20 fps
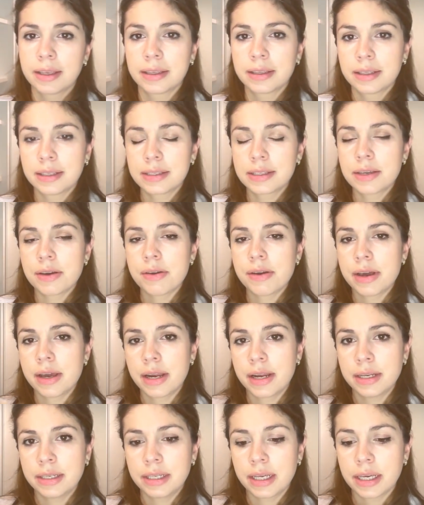Let's go ahead
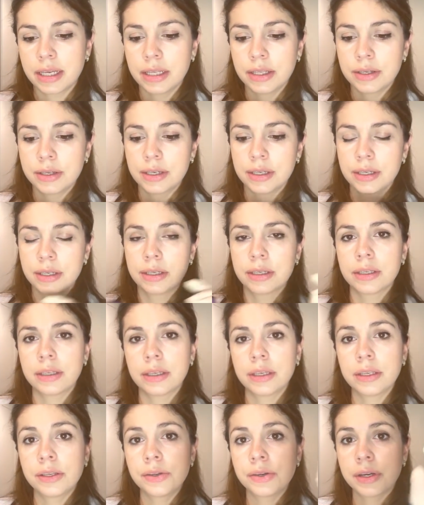and take a look
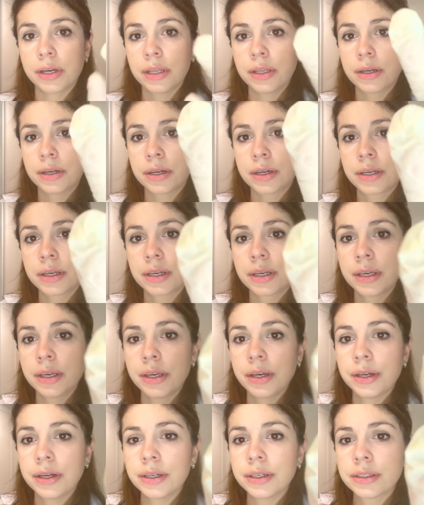in your other
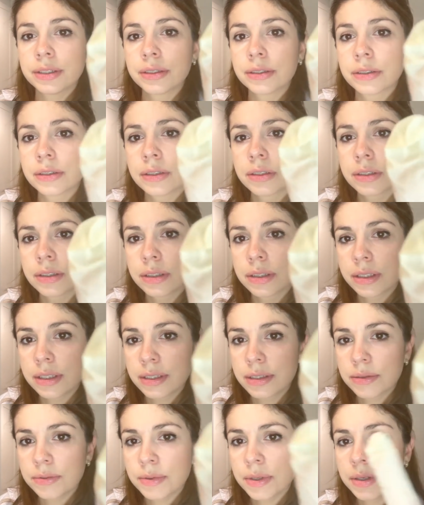ear.
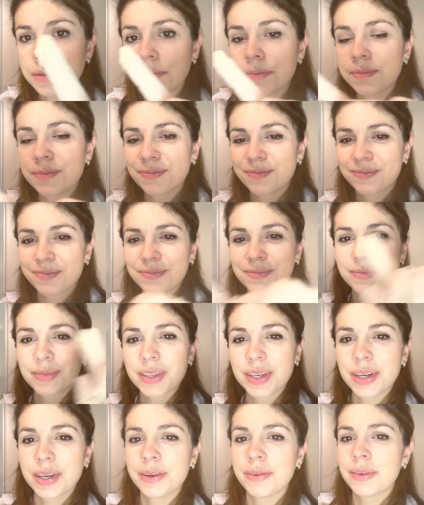This one.
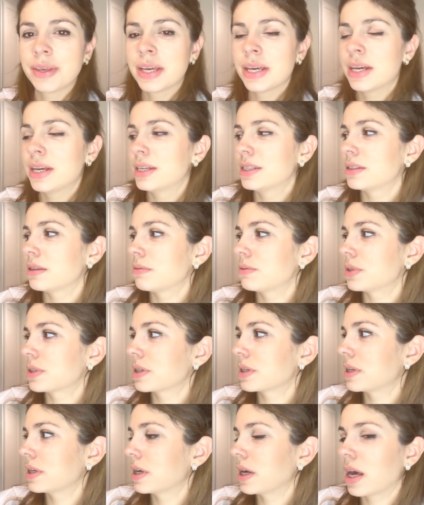Good. So I'm just
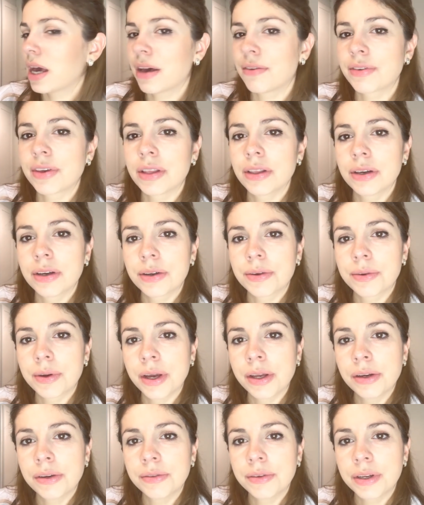gonna have you look
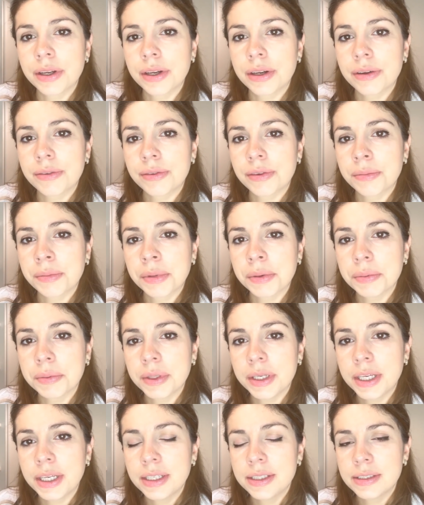right over here for me,
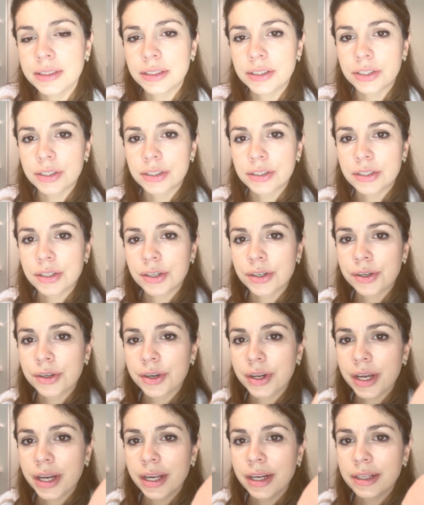please. Just turn your
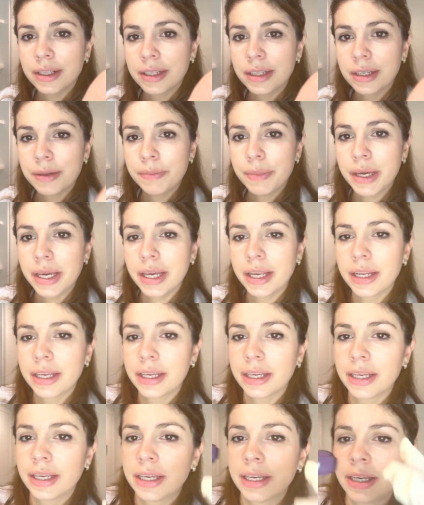head a little bit.
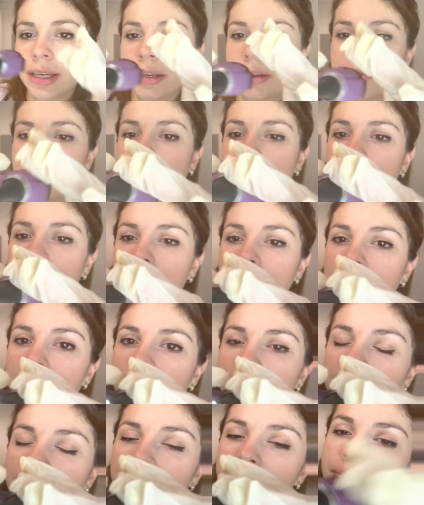Very
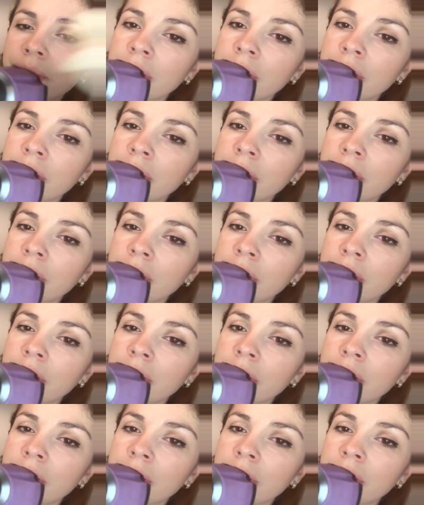good.